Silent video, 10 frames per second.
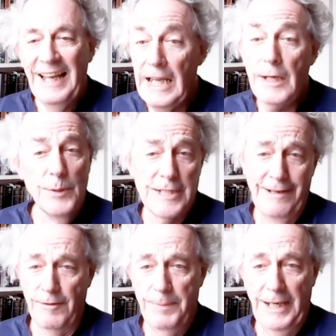he was
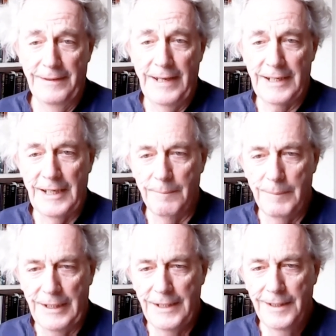never paid that kind of
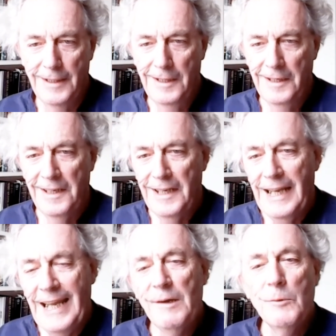money.
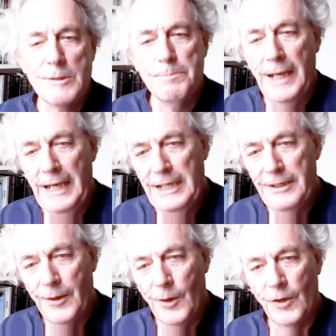He was paid
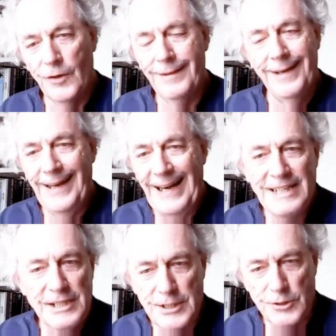on an
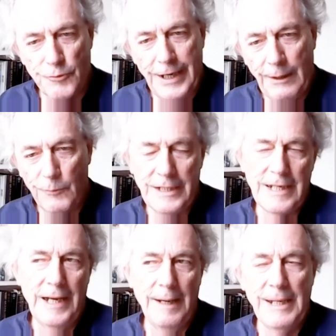editor's rank, which,
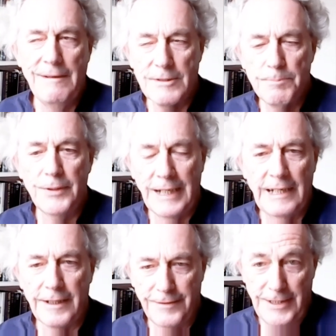I mean, he was pulling in
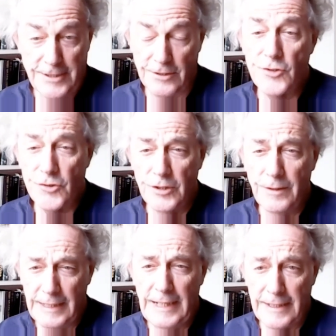a decent screw,
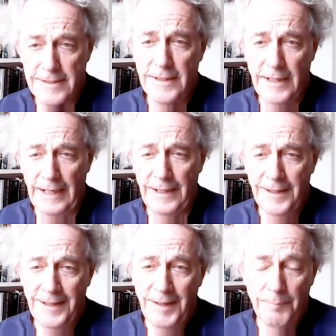I dare say,
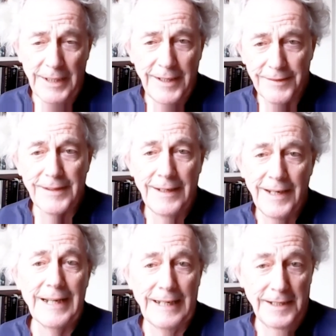but nothing
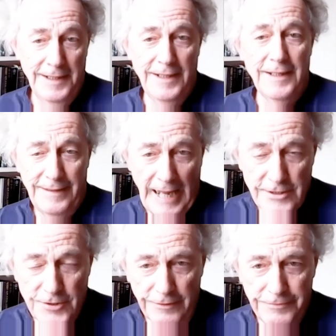like that
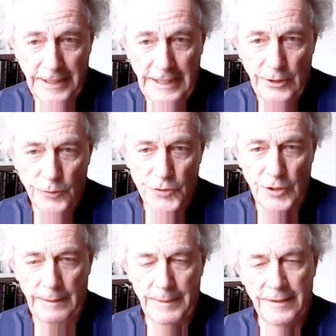sort of figure you're
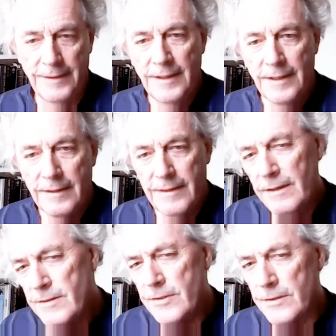talking about.
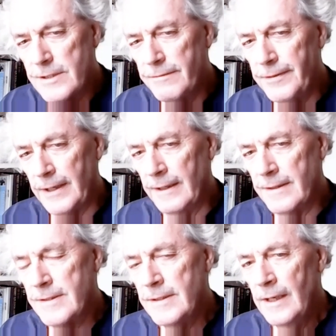Those sorts of
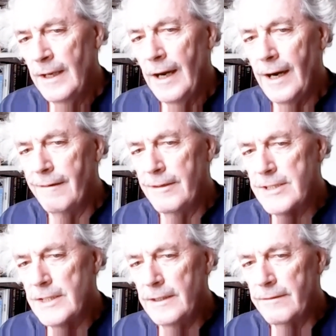figures are
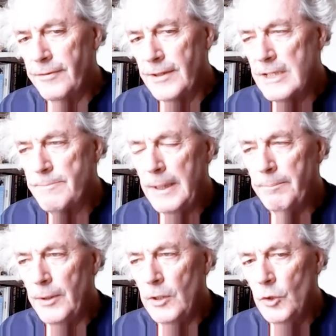reserved for these
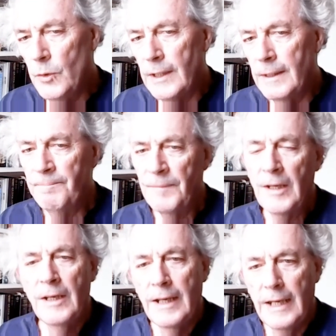people who are
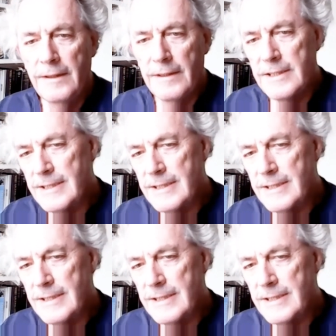in this